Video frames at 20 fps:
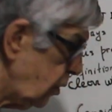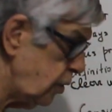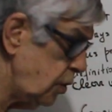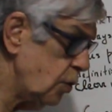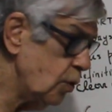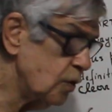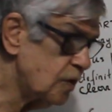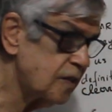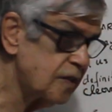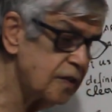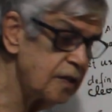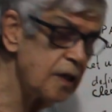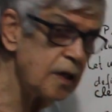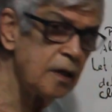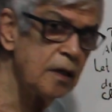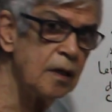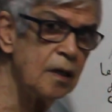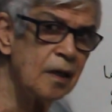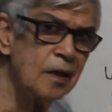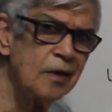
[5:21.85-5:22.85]
You
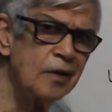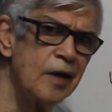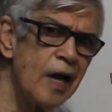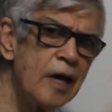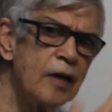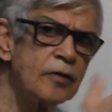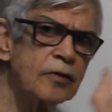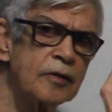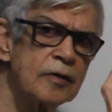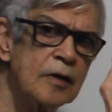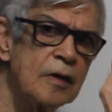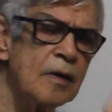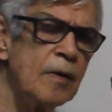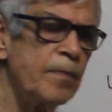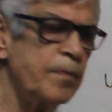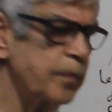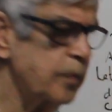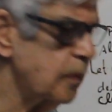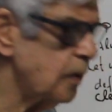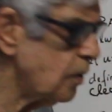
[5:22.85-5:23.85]
see later,
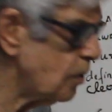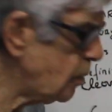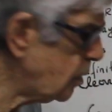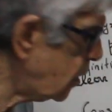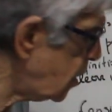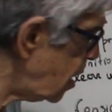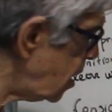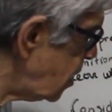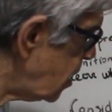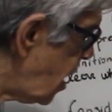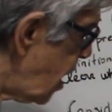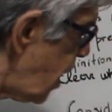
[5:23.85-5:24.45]
okay,